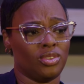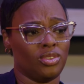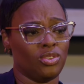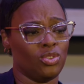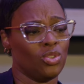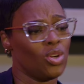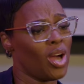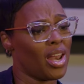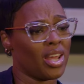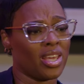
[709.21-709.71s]

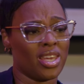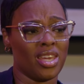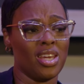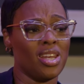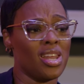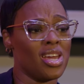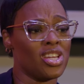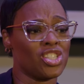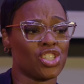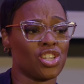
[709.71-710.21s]
You got to
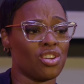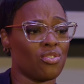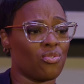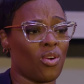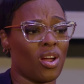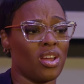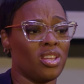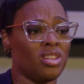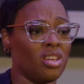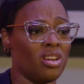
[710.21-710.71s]
kill that sheep
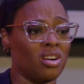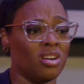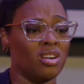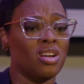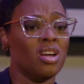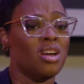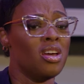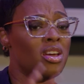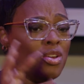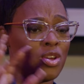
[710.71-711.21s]
right there.
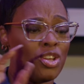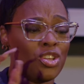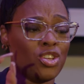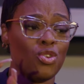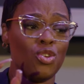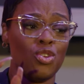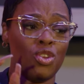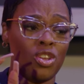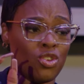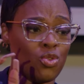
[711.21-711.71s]

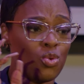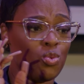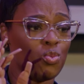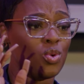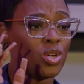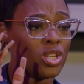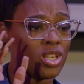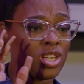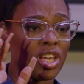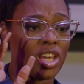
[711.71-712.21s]
You
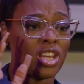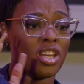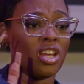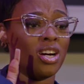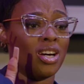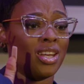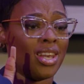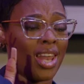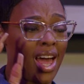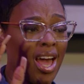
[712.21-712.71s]
wouldn't get
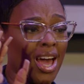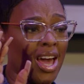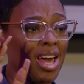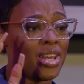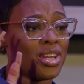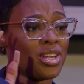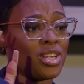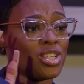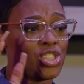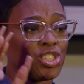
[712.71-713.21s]
a
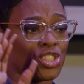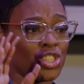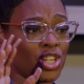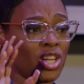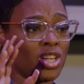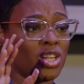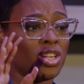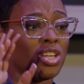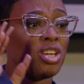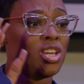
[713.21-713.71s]
lot of the
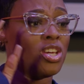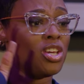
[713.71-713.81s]
shit,